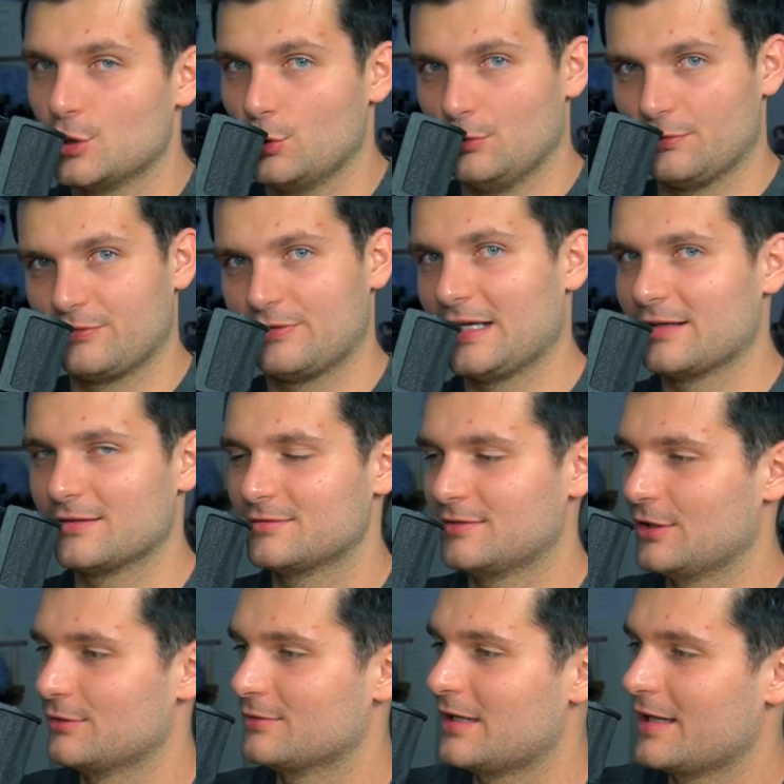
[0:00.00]
Oof, yeah.
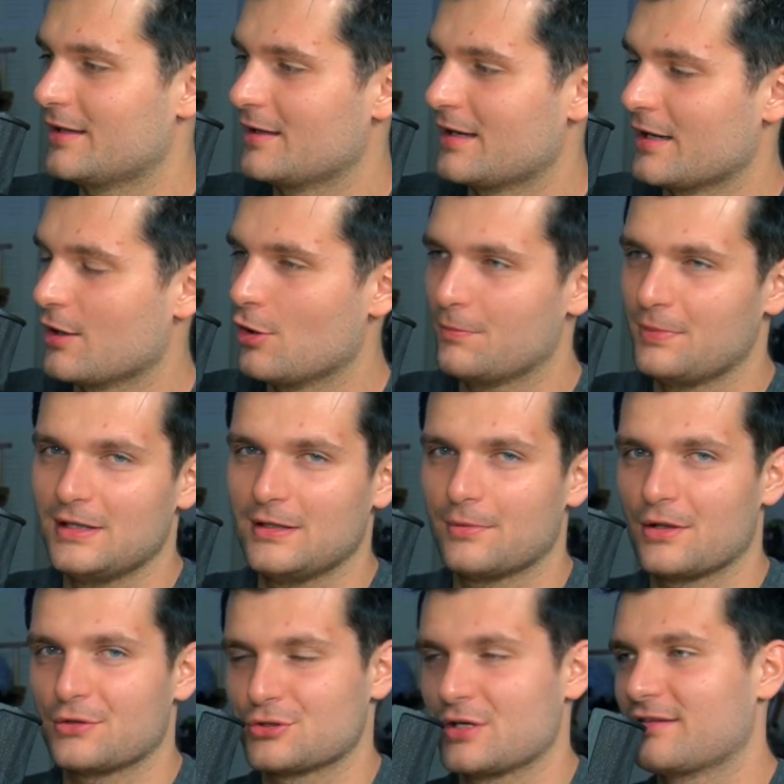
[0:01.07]
No, I hope he
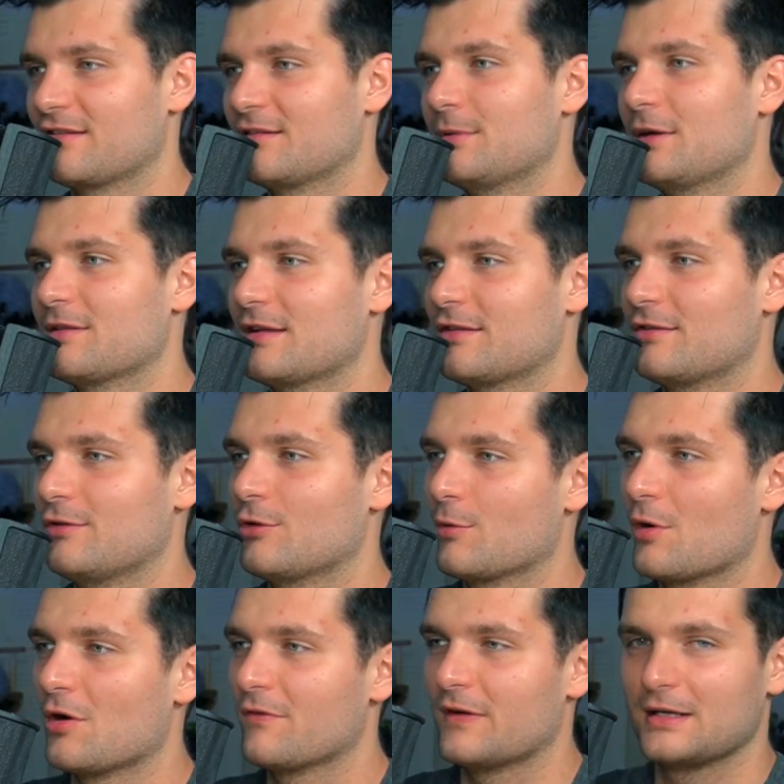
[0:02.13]
apologizes about that soon, or
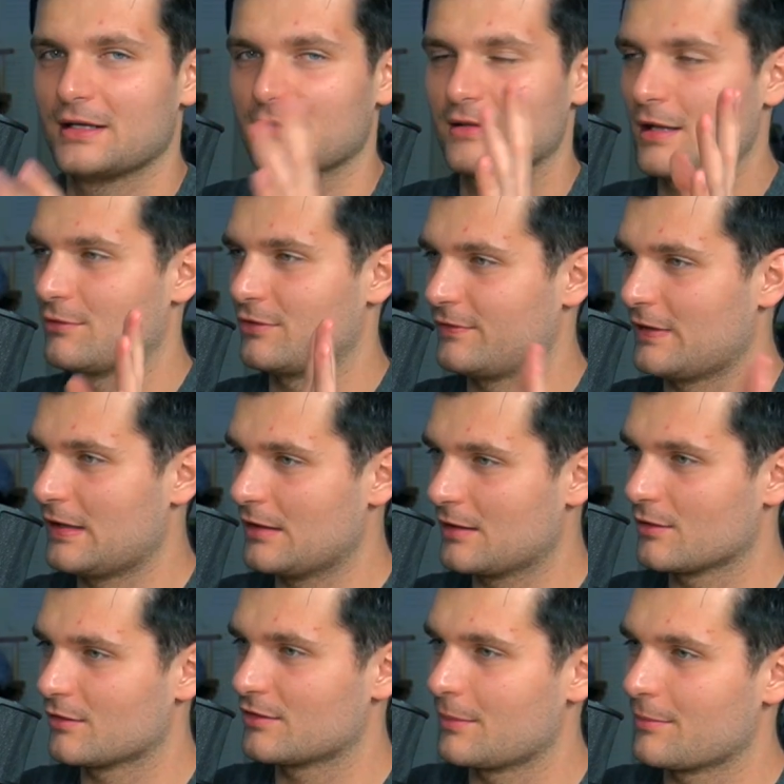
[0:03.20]
we all find out that was
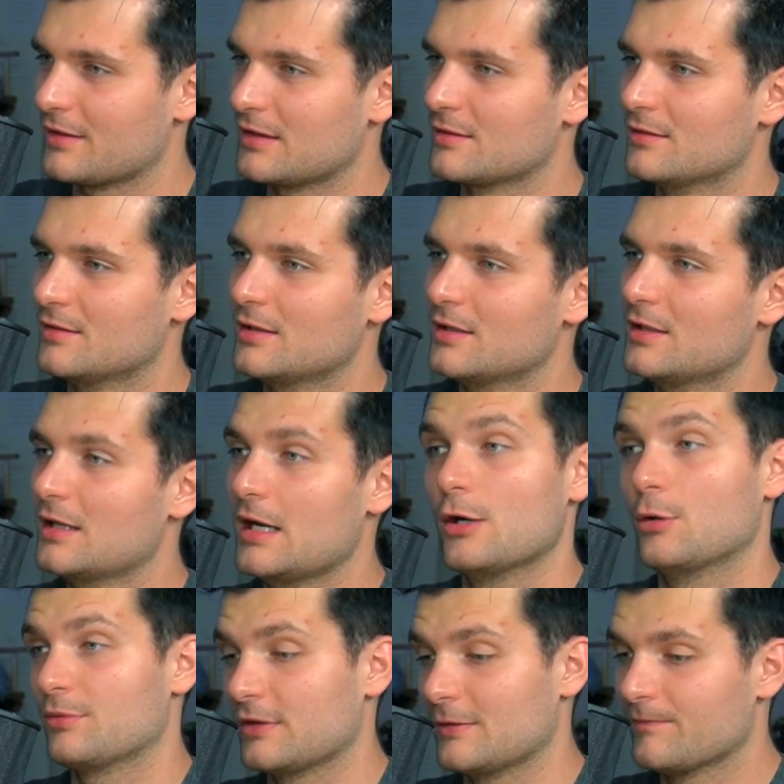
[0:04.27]
fake or something. Yeah. I
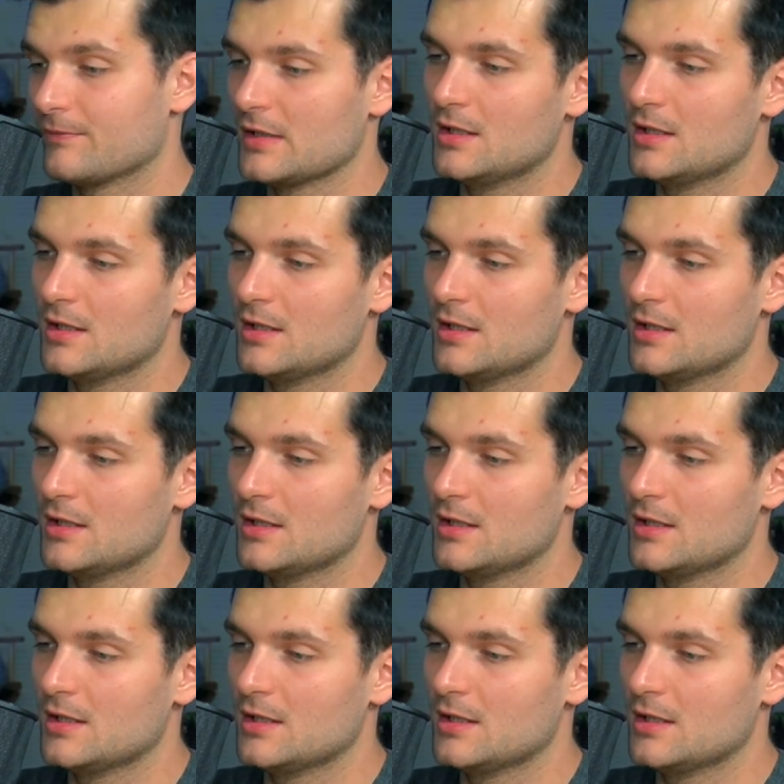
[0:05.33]
hope so.